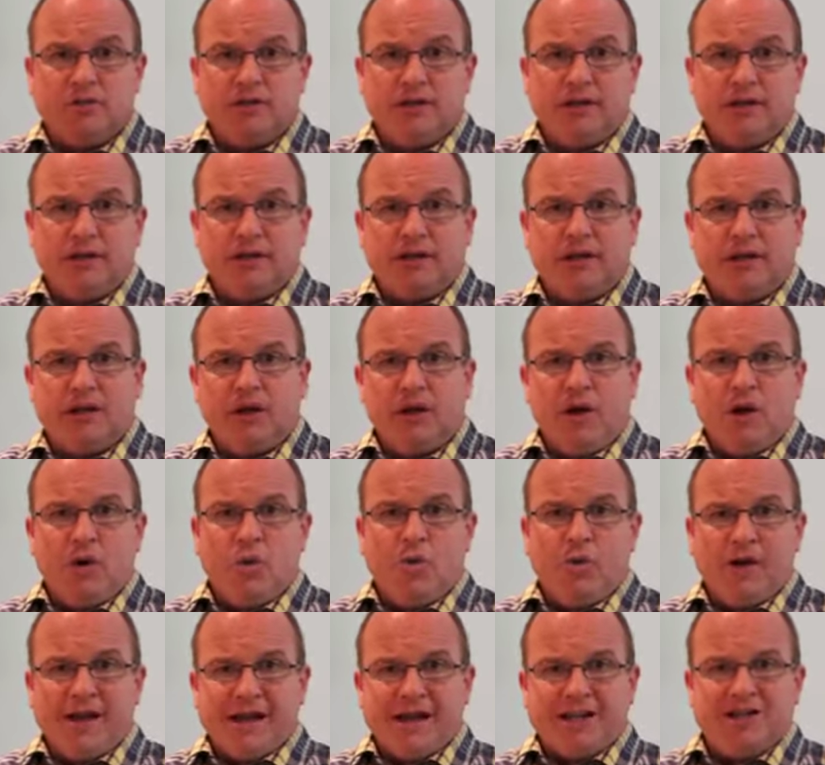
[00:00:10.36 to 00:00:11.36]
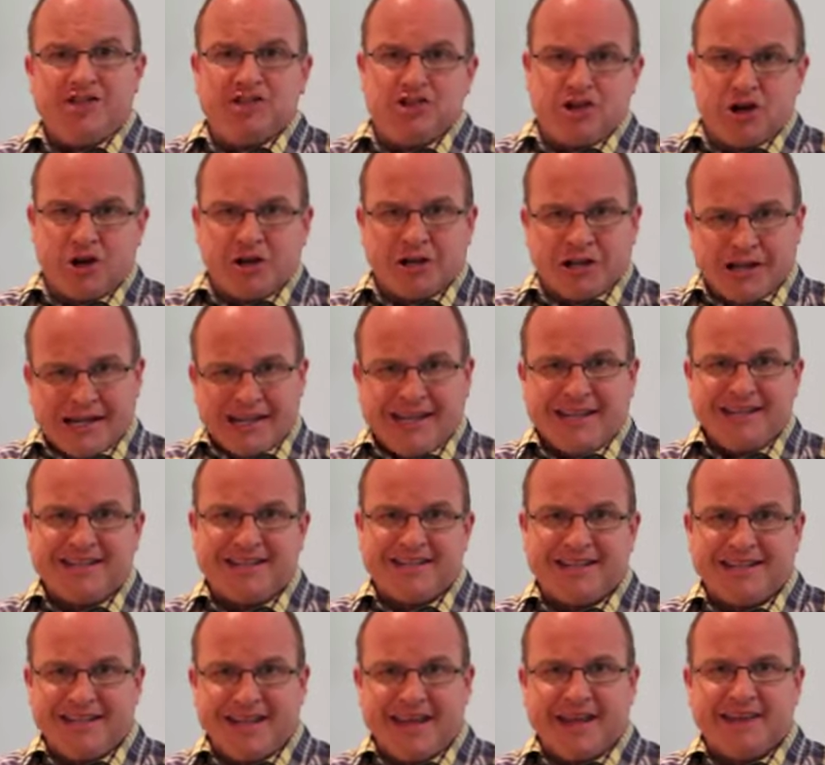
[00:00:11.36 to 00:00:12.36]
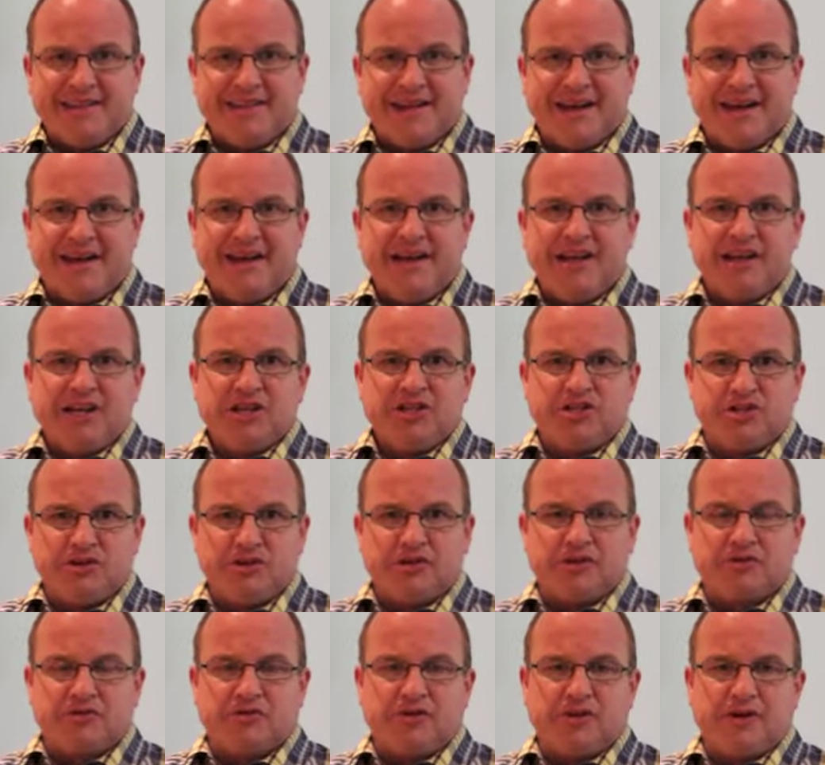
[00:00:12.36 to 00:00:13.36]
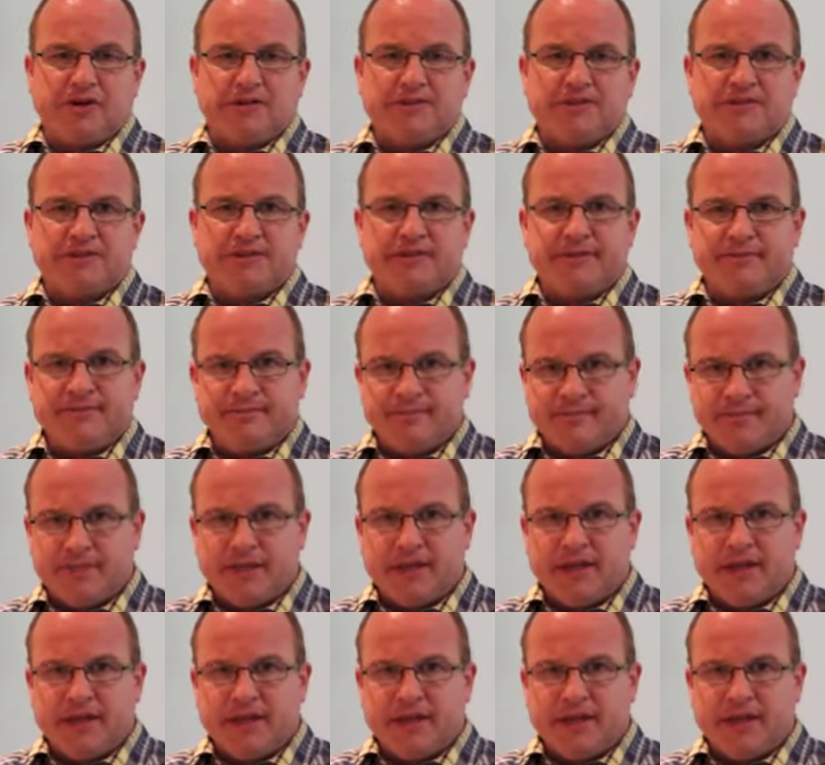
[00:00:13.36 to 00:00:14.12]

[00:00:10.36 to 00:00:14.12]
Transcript: Week, we are journeying together to the cross.